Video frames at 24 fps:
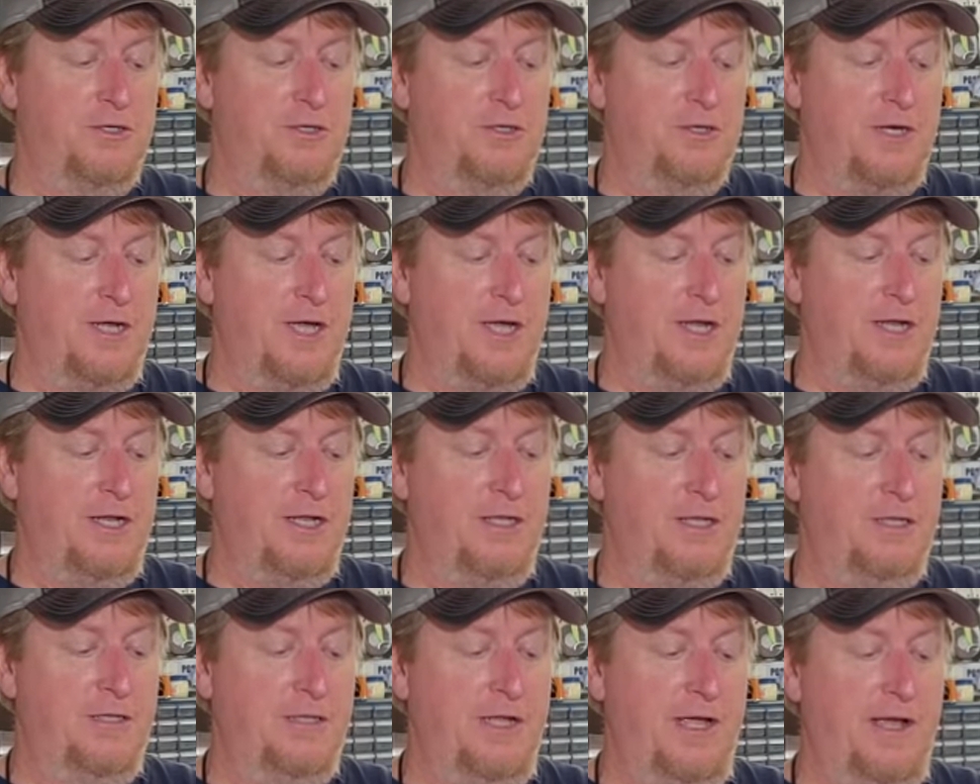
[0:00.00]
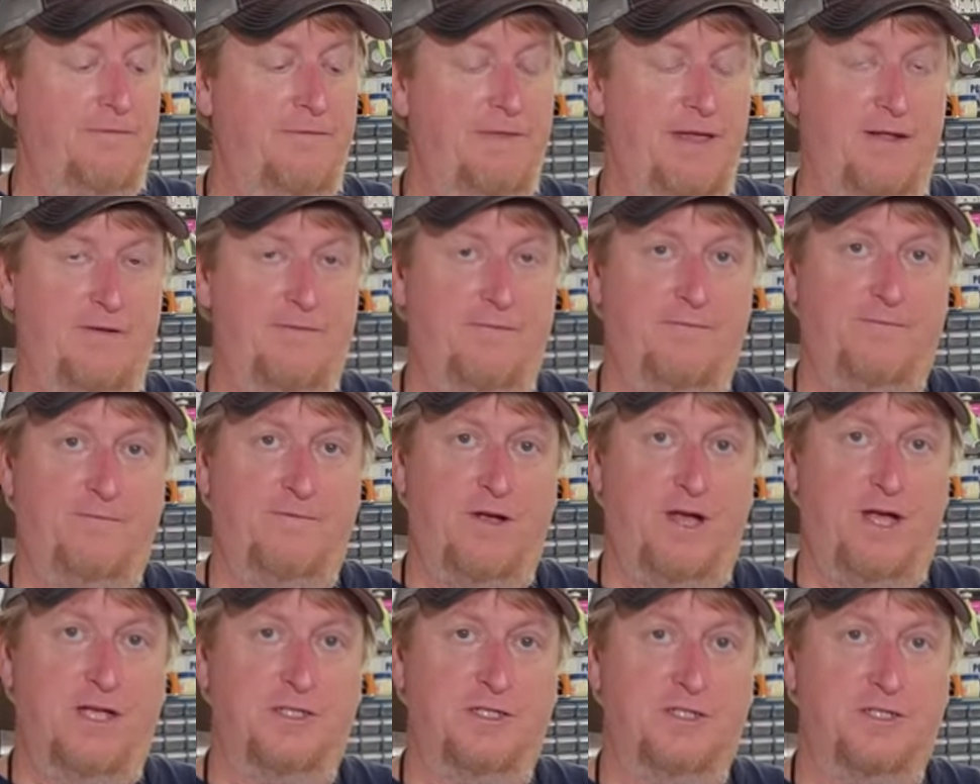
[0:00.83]
They kind of have that
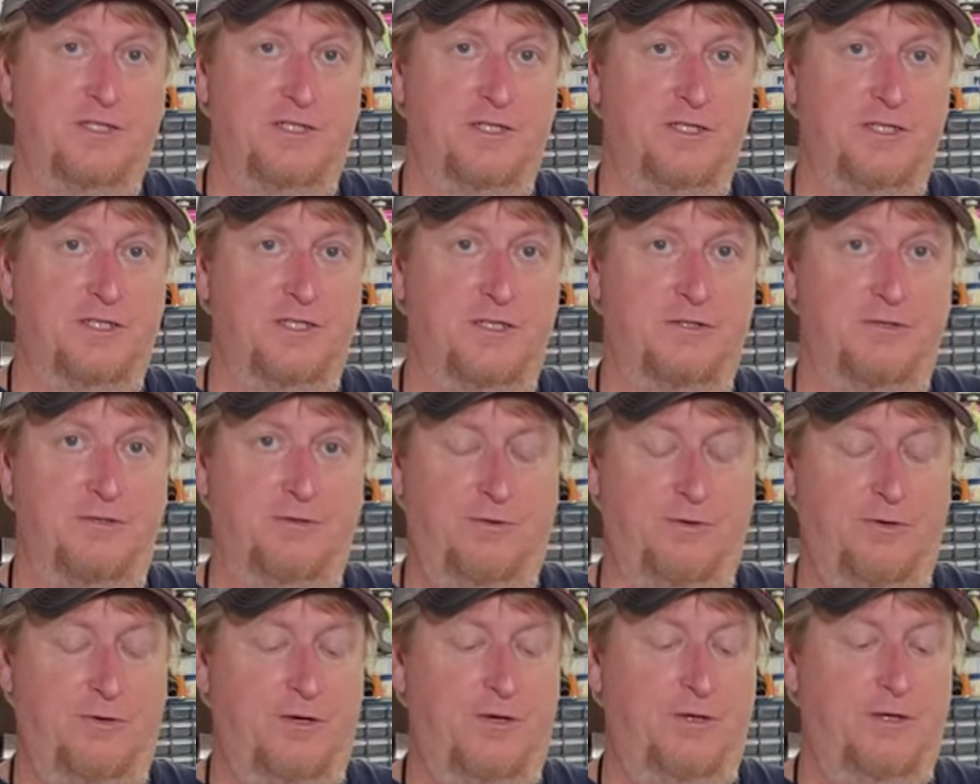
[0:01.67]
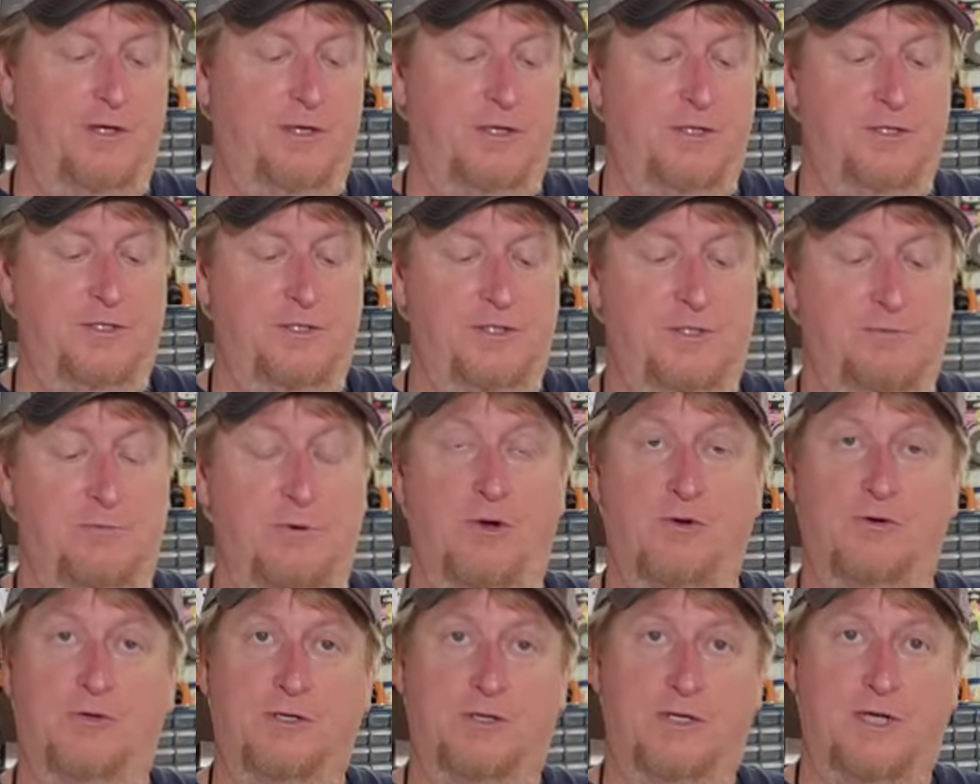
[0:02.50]
frosted or
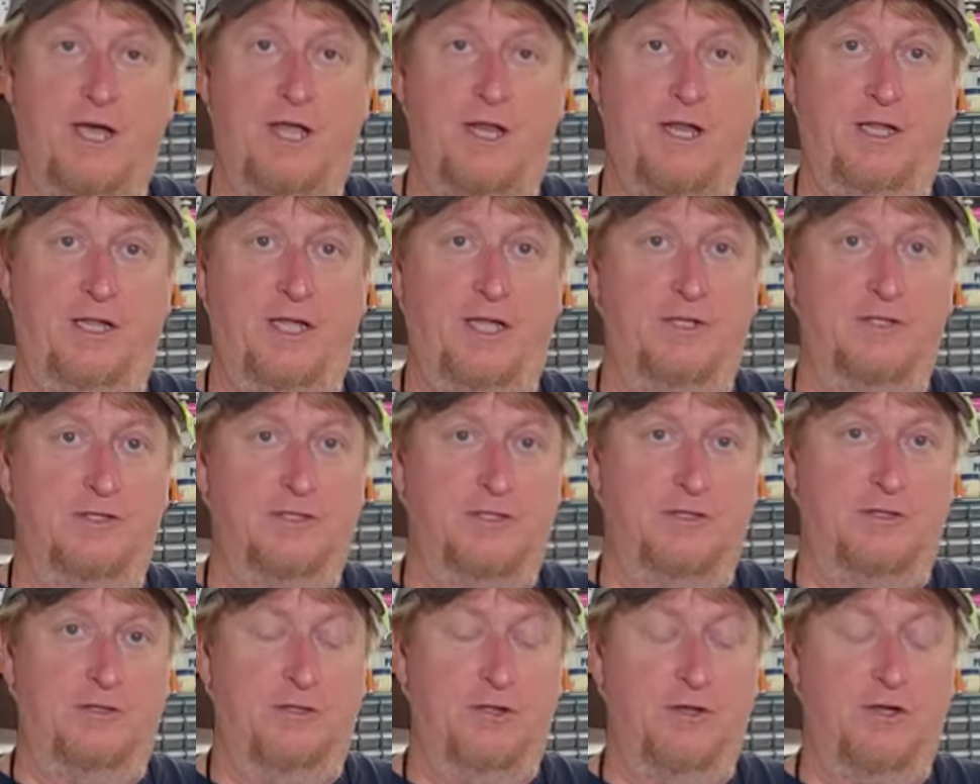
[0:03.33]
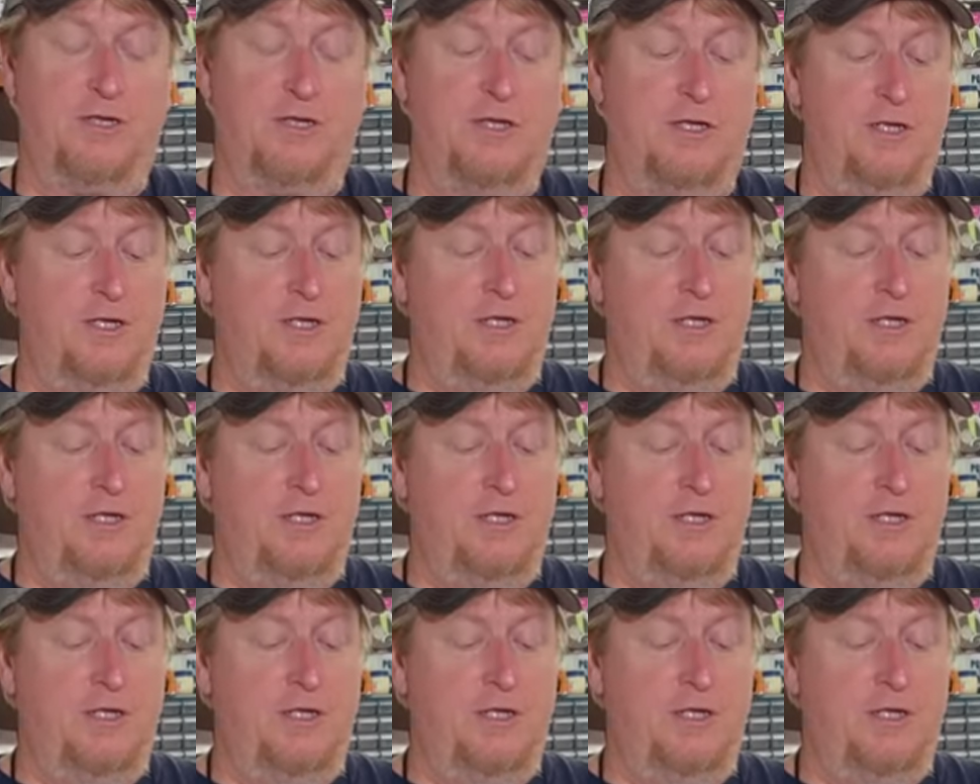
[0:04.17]
smoked kind of lens look.